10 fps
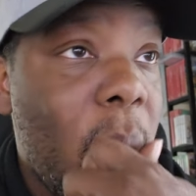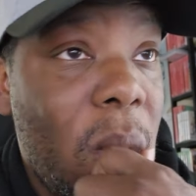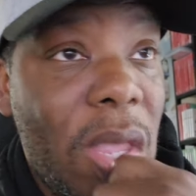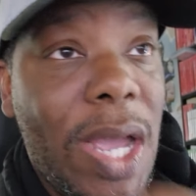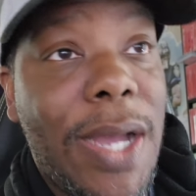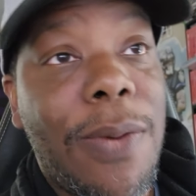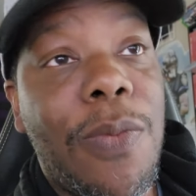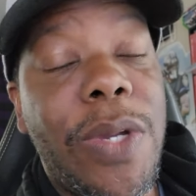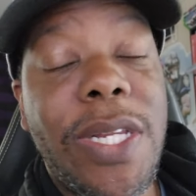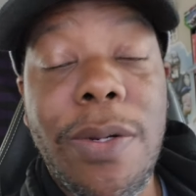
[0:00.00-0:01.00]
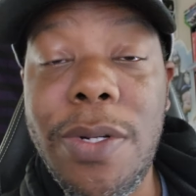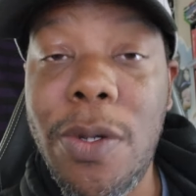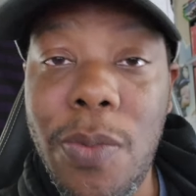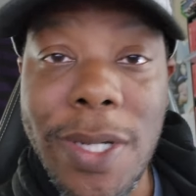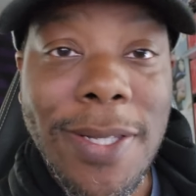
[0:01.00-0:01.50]
Now, we don't
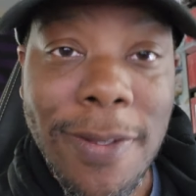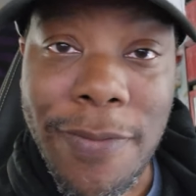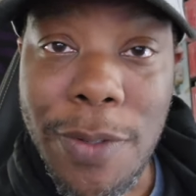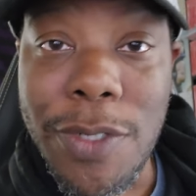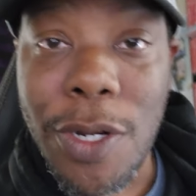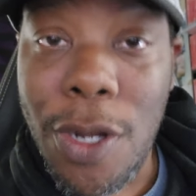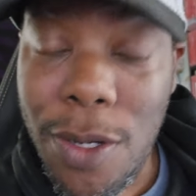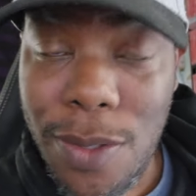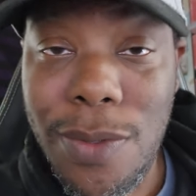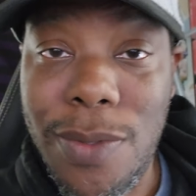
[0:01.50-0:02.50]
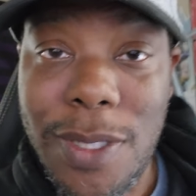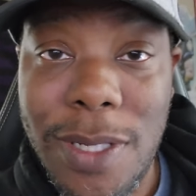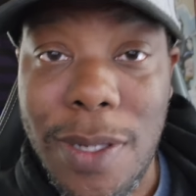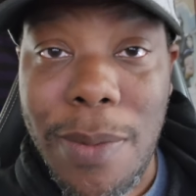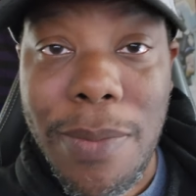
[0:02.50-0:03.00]
know what the future
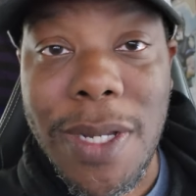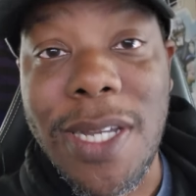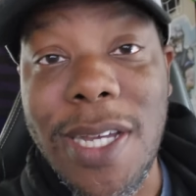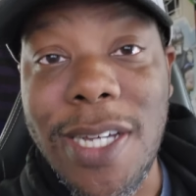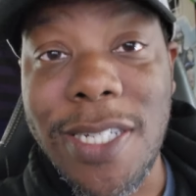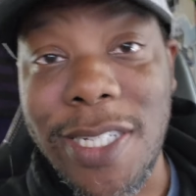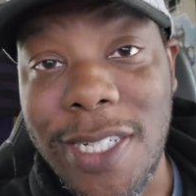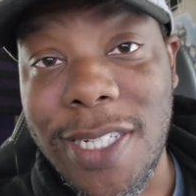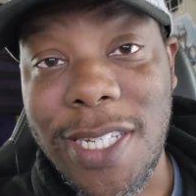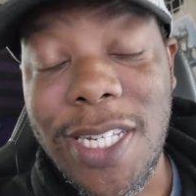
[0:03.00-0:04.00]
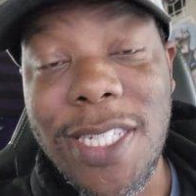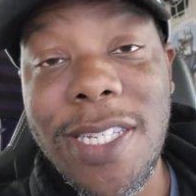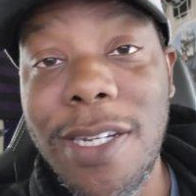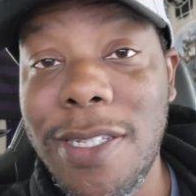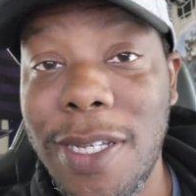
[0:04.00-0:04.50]
holds because
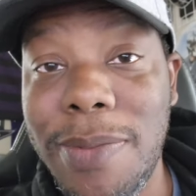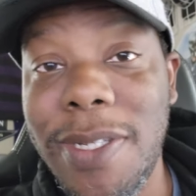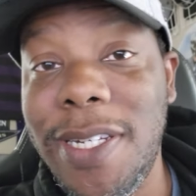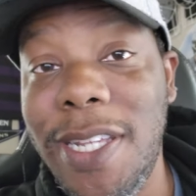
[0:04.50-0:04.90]
he's hooked up the